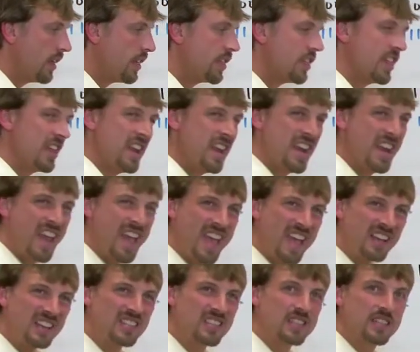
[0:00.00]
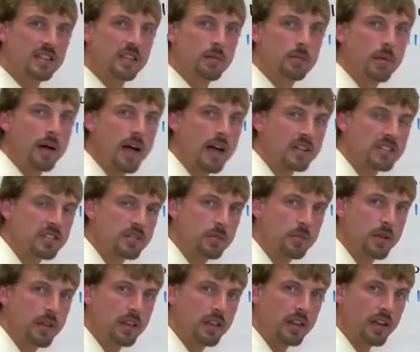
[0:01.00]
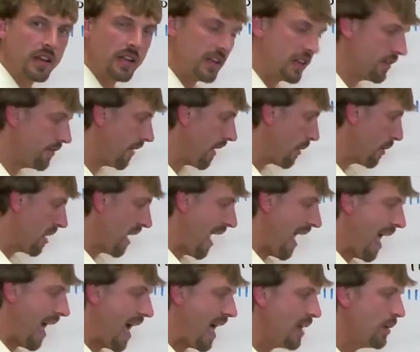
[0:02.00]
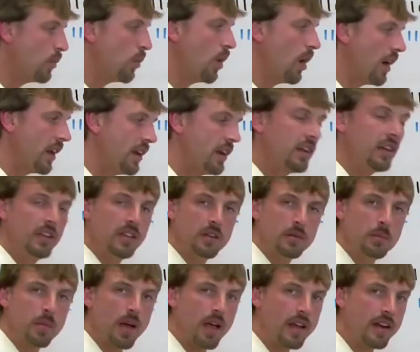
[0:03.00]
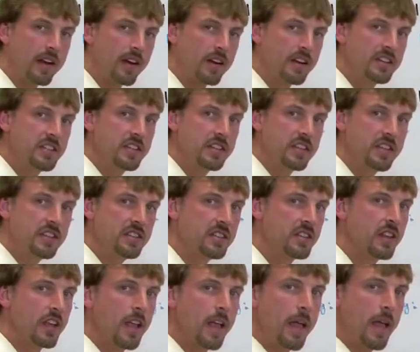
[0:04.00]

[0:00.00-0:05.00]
The next possibility, if I were to add 1 in binary to this,